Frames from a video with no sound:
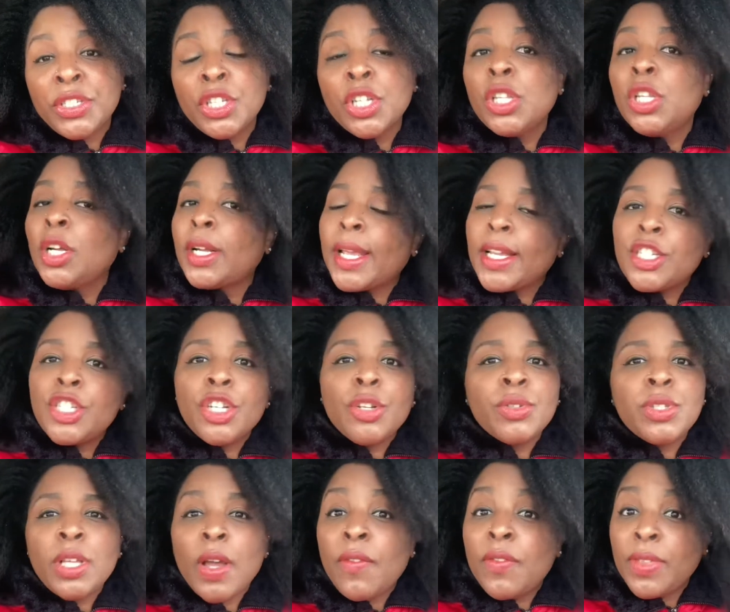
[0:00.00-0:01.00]
to look at
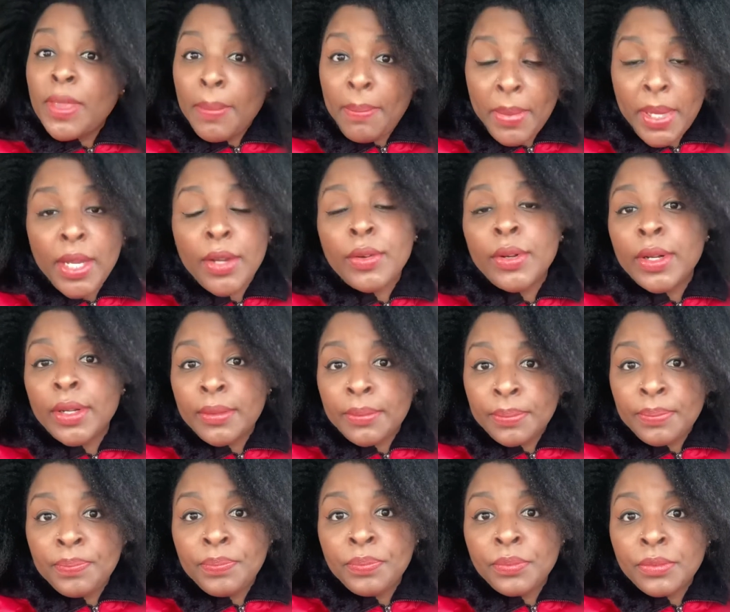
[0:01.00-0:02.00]
yourself in the mirror.
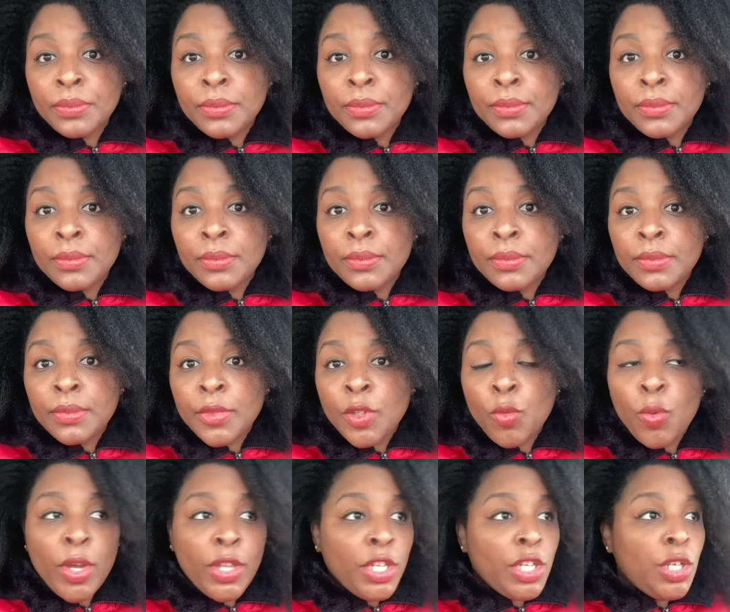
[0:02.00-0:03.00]
Whether